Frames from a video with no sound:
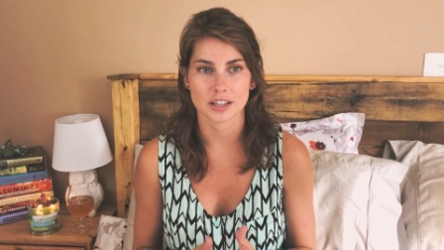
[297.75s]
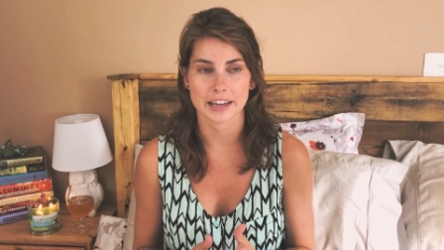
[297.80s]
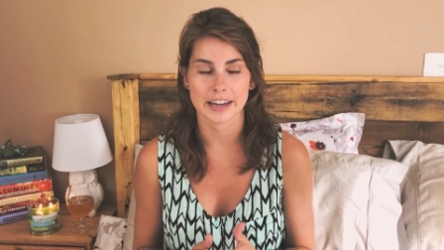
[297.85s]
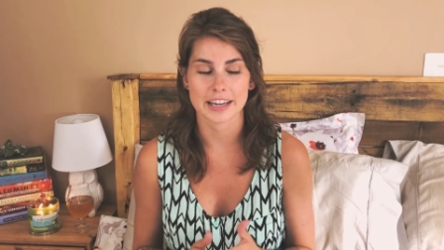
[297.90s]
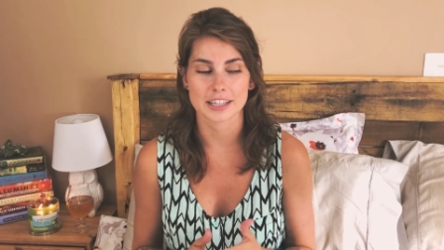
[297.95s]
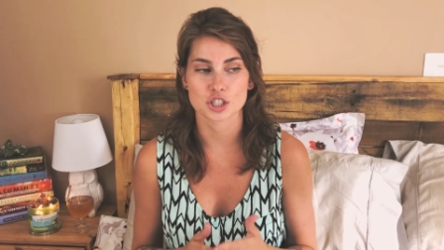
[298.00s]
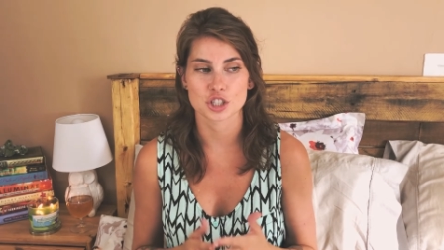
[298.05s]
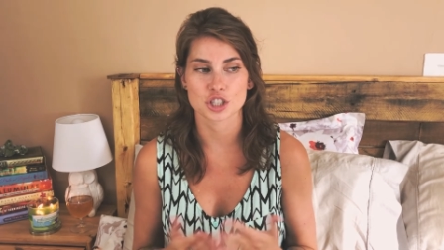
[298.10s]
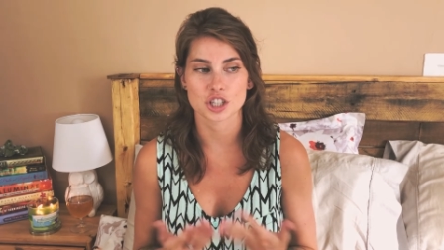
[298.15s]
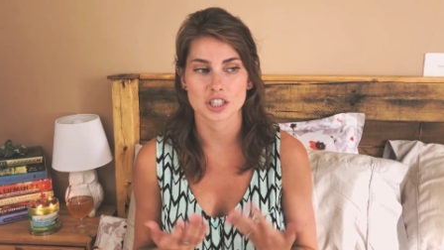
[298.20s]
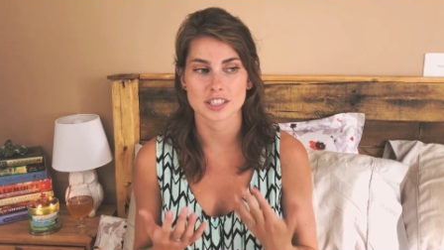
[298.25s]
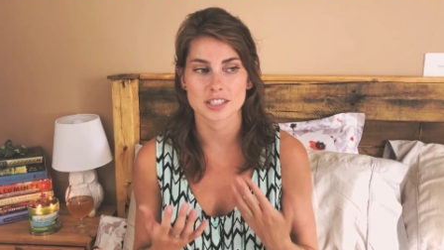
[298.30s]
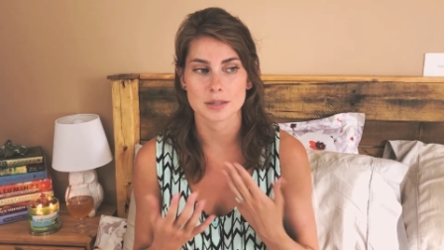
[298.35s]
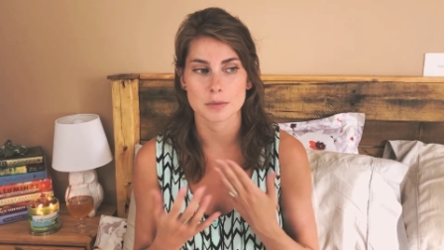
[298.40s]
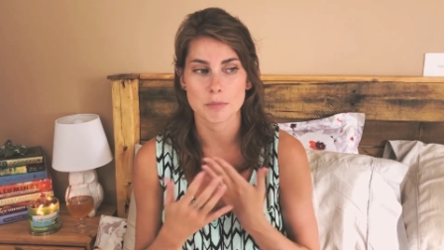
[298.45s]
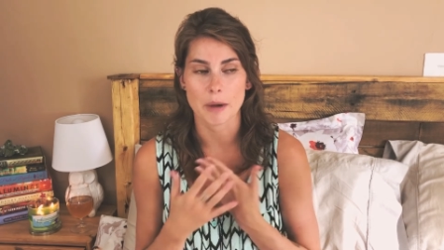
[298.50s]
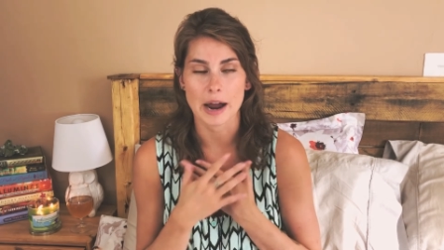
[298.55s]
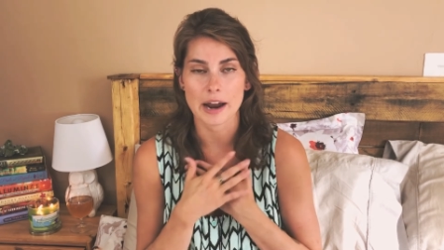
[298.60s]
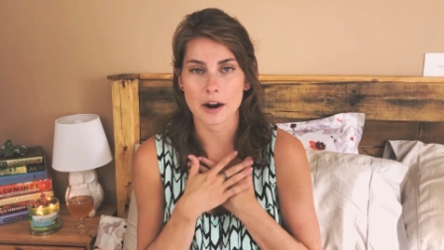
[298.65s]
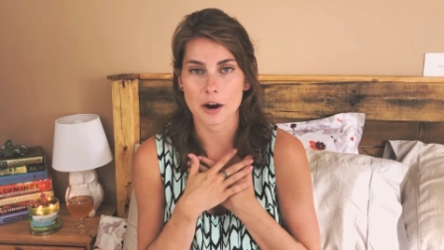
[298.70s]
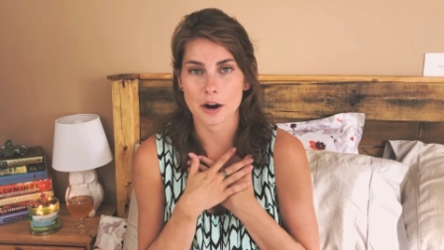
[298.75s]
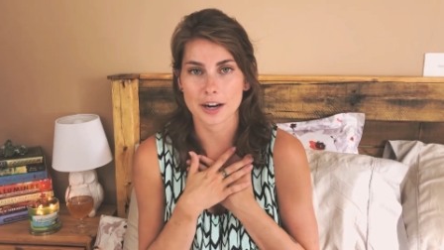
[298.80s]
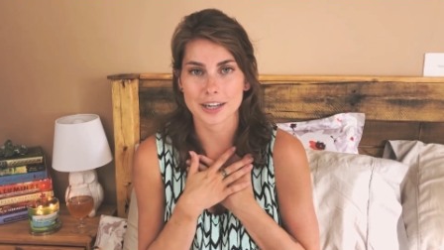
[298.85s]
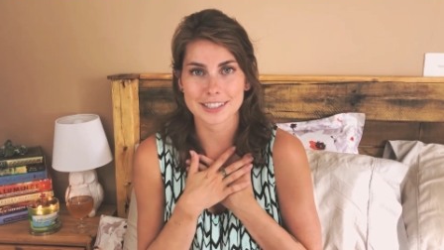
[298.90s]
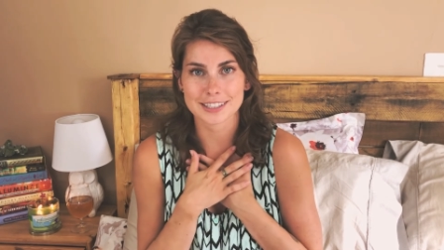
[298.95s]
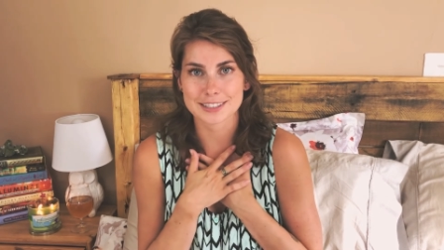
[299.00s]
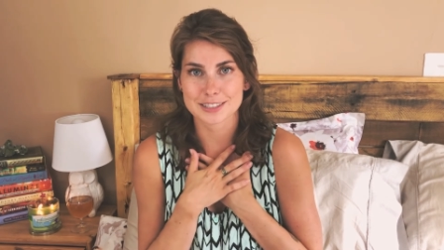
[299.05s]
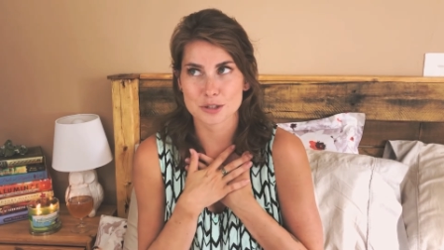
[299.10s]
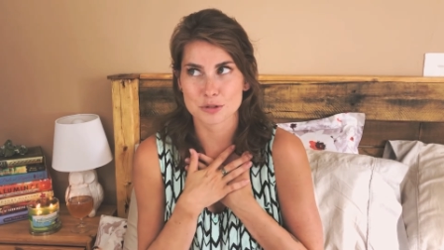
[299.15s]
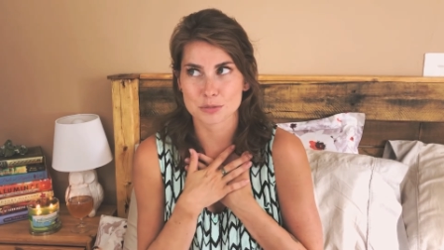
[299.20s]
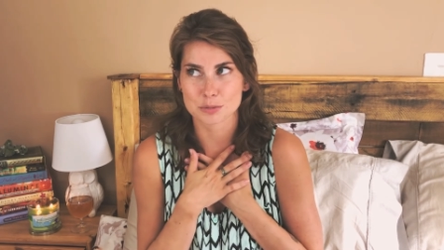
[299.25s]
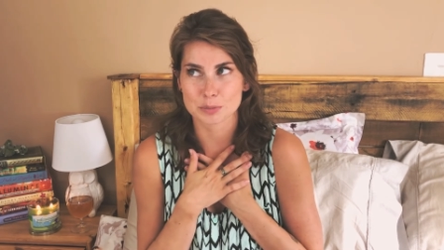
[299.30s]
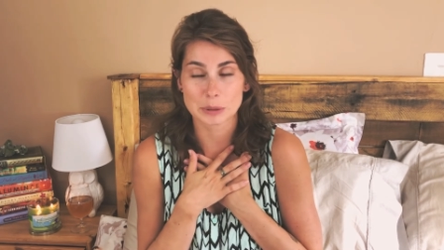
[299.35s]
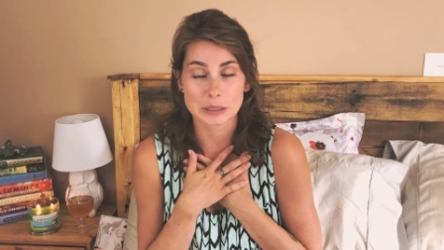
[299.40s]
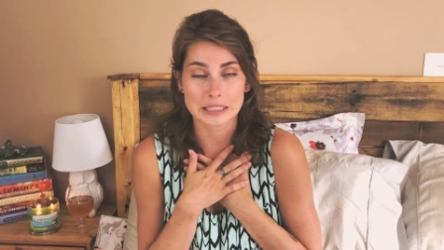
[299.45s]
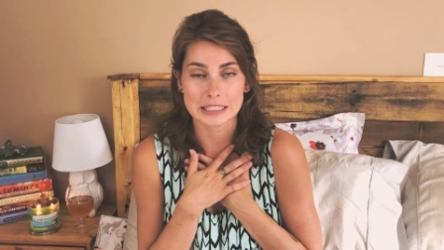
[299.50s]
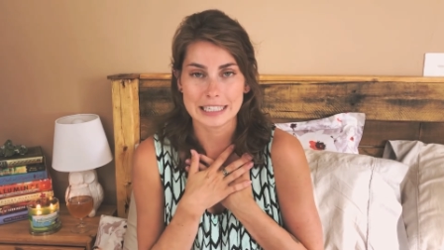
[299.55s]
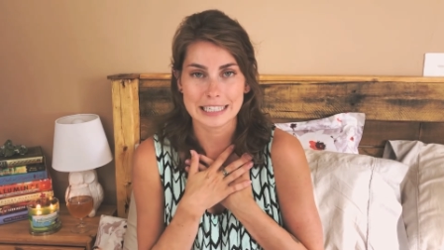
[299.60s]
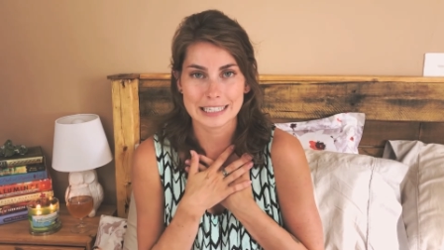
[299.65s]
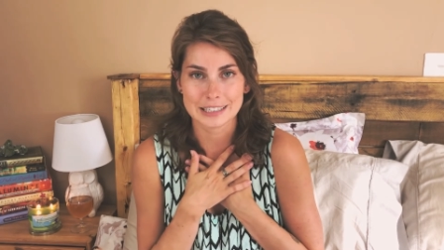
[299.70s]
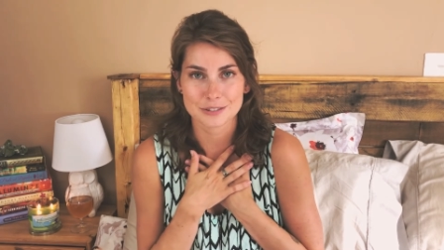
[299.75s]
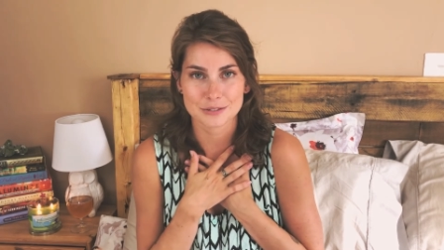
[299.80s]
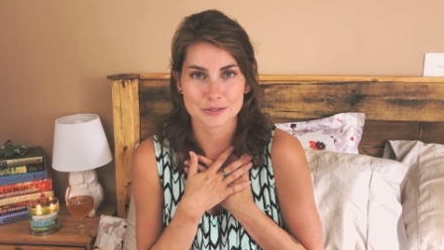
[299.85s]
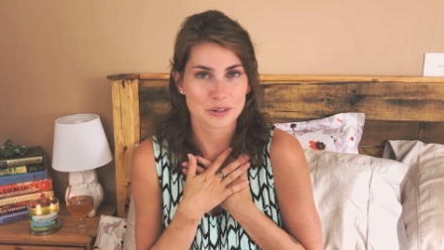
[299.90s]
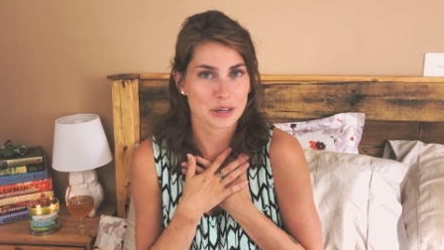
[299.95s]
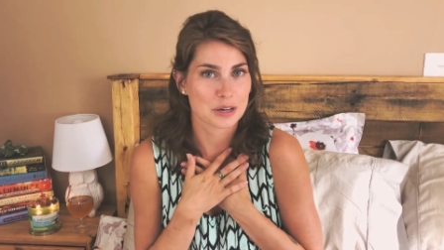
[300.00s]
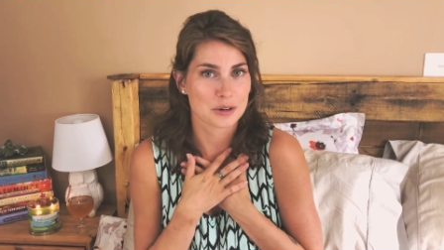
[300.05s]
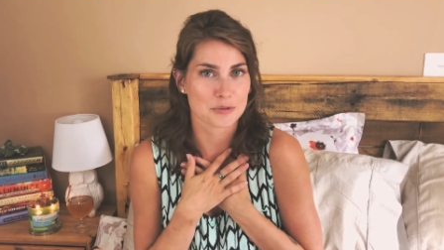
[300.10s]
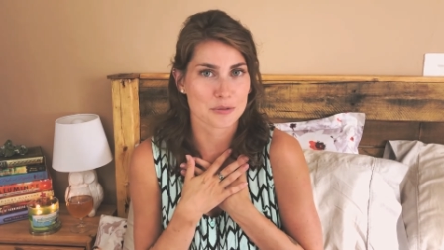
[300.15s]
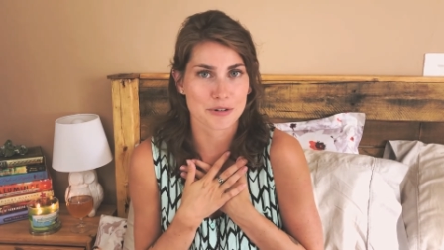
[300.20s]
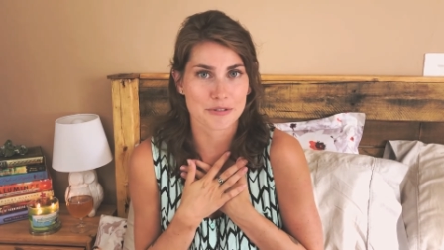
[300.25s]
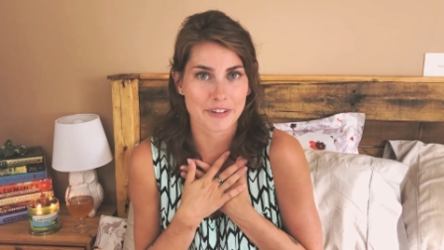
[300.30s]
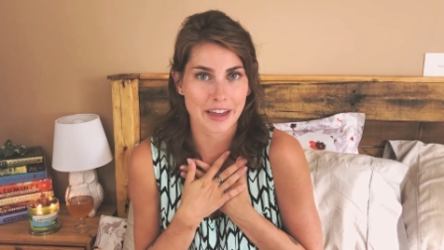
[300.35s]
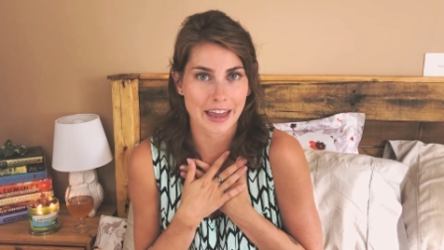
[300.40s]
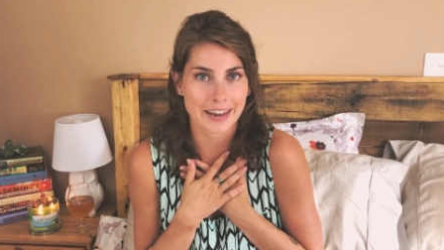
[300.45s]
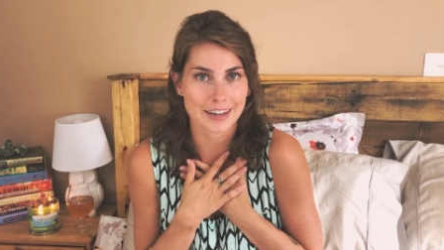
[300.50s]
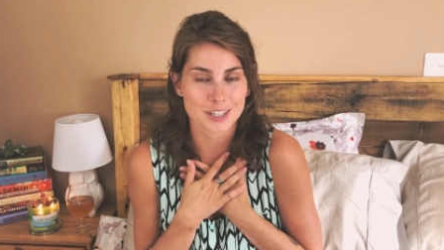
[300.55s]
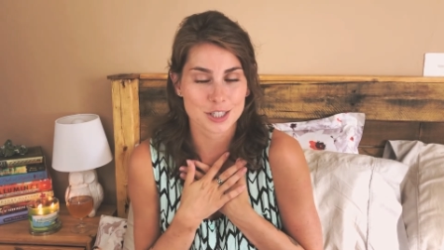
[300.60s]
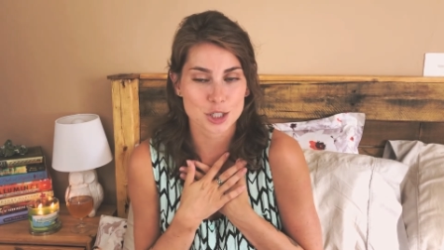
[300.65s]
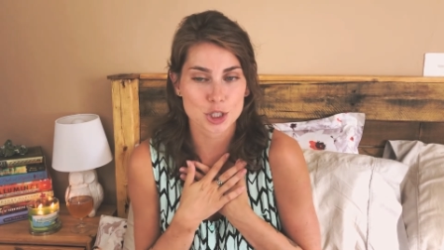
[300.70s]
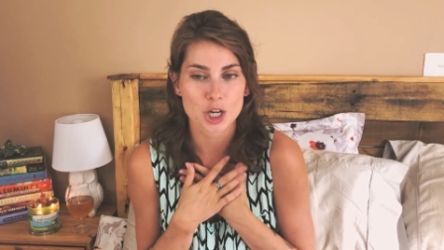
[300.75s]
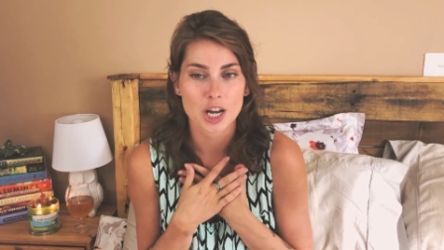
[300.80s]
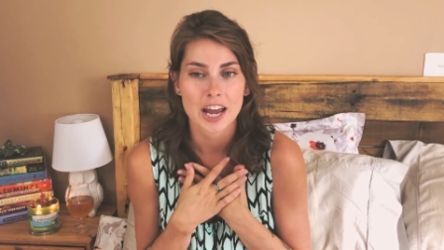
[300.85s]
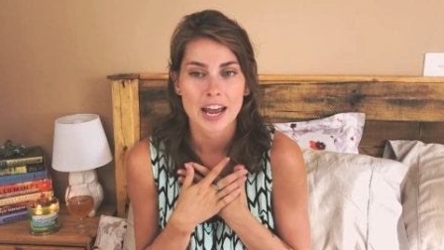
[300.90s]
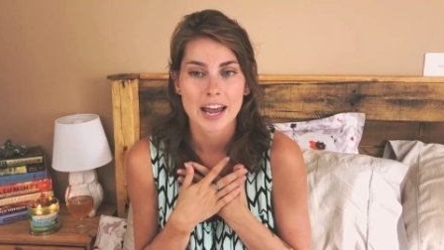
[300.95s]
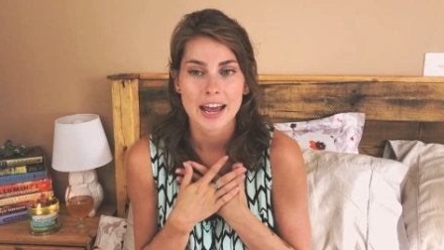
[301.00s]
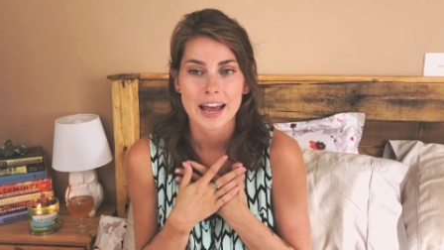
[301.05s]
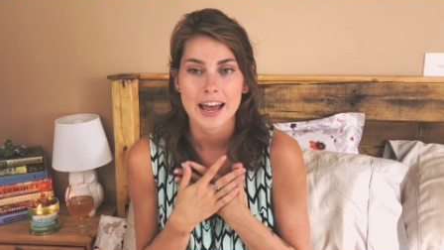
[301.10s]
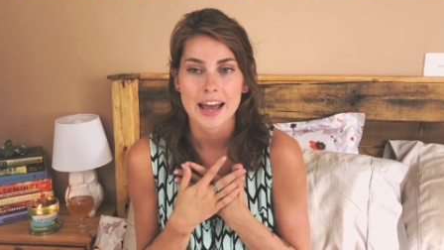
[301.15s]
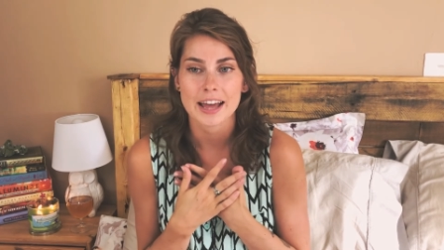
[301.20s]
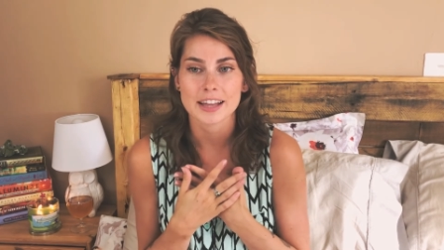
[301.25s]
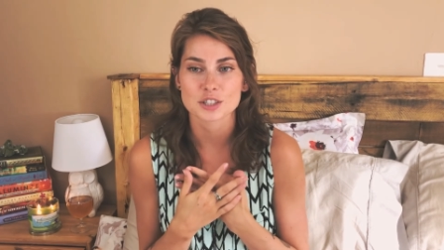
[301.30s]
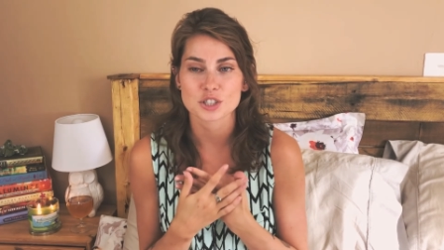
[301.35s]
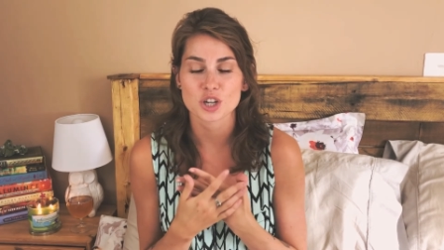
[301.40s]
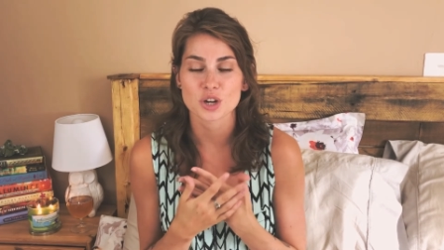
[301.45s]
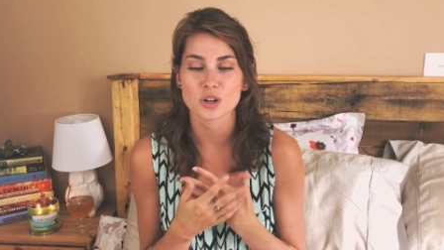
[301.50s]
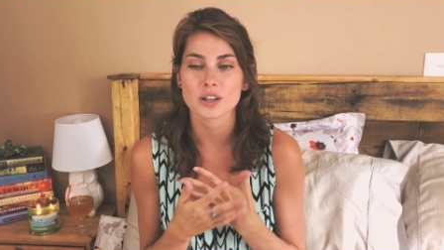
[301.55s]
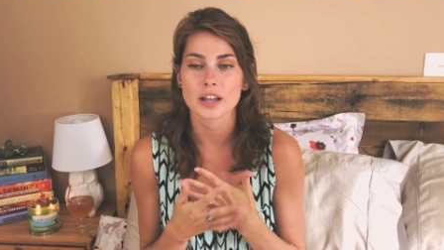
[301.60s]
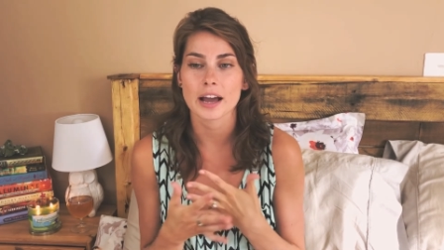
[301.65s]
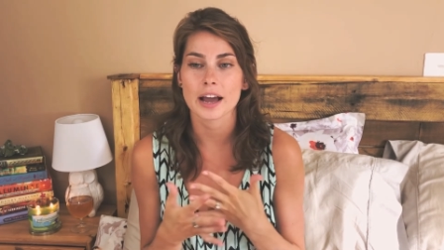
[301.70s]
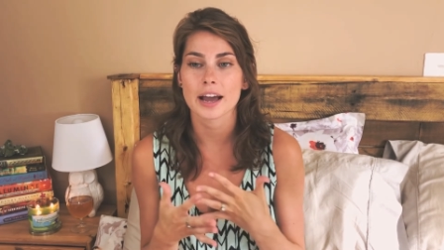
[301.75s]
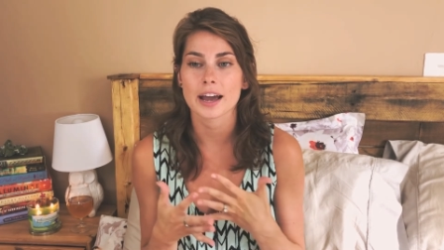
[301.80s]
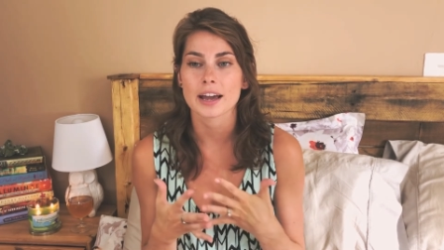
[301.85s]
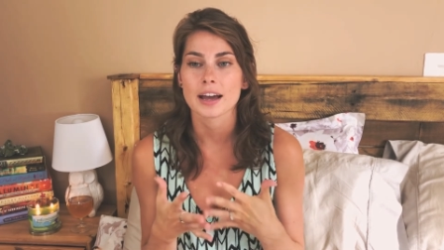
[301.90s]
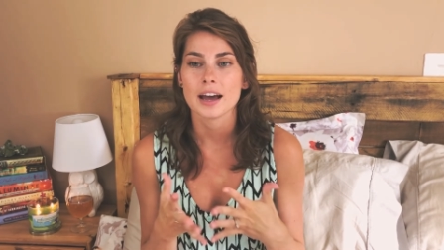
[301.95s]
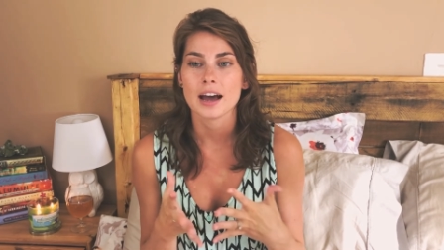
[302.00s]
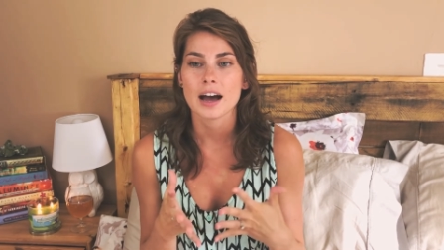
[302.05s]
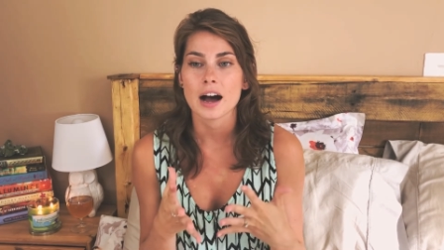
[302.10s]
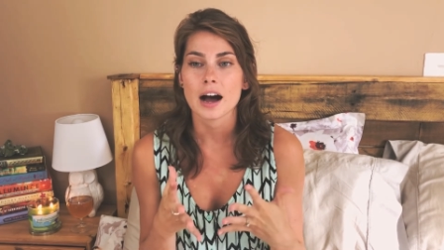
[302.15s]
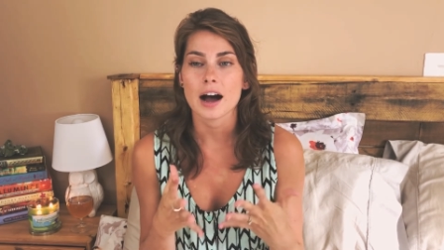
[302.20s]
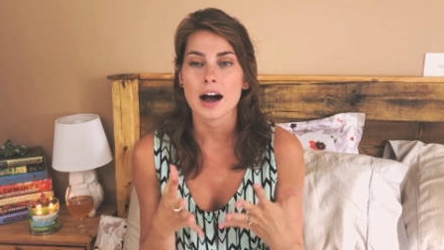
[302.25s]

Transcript: Like, it's just, my heart doesn't believe in revenge. And so, like,